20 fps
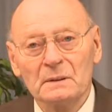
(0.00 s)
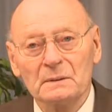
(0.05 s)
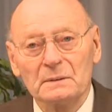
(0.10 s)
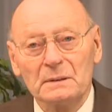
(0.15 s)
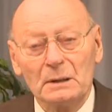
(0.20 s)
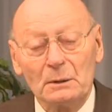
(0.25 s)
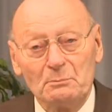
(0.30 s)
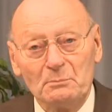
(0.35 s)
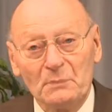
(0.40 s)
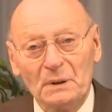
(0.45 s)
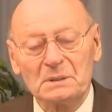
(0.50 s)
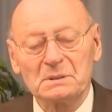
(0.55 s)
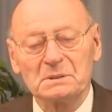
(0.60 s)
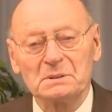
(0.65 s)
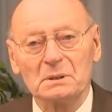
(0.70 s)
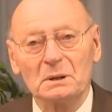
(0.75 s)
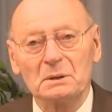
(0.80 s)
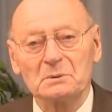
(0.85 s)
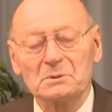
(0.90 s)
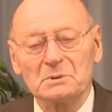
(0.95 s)
the
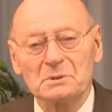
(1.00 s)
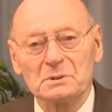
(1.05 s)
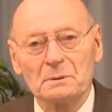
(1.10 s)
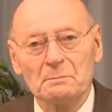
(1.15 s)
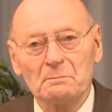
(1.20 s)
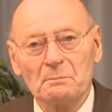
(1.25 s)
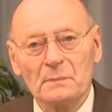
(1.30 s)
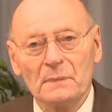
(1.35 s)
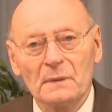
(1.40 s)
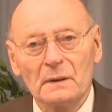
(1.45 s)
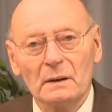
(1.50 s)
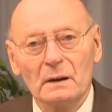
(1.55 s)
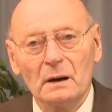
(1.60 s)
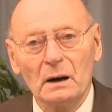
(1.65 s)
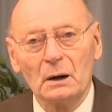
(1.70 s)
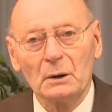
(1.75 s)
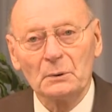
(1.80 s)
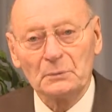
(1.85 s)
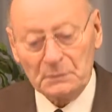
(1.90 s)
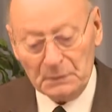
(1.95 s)
message
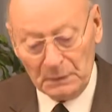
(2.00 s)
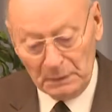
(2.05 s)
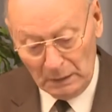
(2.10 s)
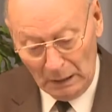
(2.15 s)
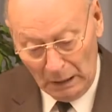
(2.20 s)
of the